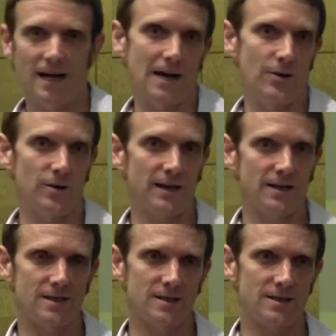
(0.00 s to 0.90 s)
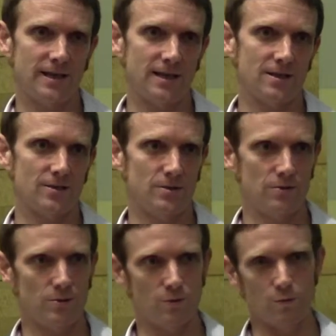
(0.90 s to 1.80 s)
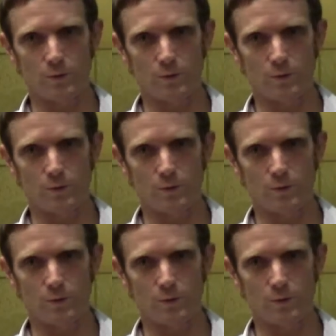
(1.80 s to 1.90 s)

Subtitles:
either like this techno,